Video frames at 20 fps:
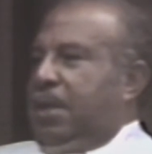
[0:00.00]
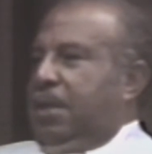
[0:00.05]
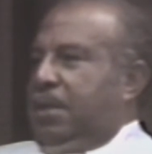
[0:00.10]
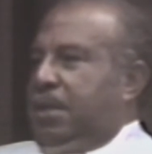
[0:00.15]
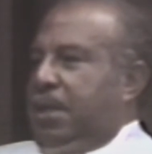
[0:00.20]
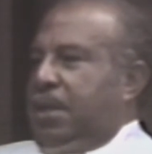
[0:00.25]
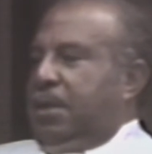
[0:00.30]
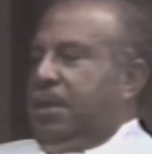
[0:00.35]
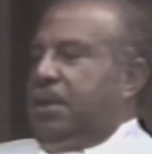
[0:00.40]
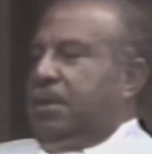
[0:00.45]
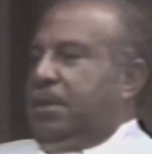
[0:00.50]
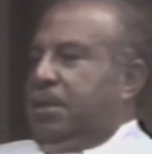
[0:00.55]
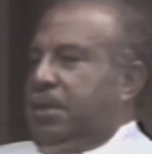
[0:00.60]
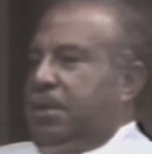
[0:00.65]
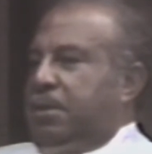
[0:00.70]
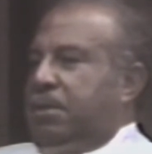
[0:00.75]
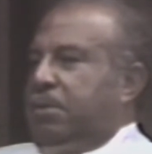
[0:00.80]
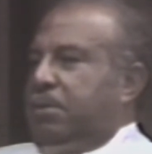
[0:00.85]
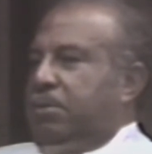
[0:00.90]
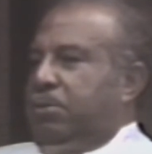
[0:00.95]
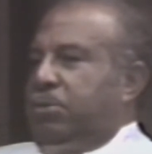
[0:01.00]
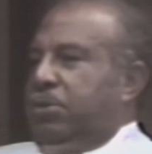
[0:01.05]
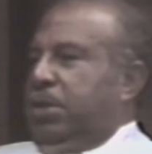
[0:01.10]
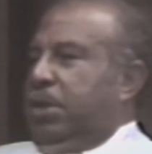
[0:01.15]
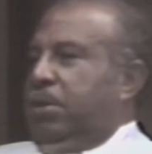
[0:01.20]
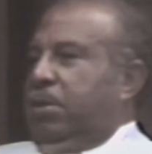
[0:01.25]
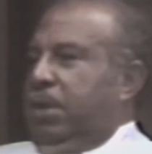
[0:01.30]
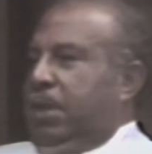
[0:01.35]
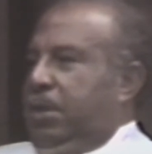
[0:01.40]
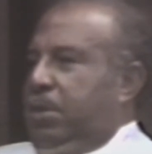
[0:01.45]
I think this is
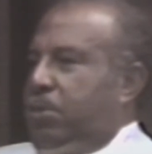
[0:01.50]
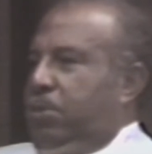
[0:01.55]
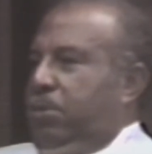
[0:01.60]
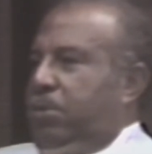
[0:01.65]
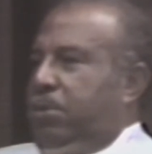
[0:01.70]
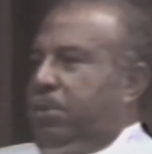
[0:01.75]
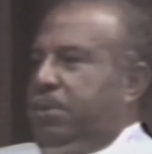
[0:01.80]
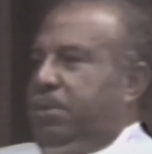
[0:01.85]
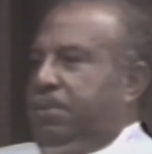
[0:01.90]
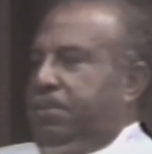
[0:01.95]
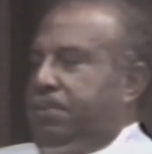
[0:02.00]
generally known.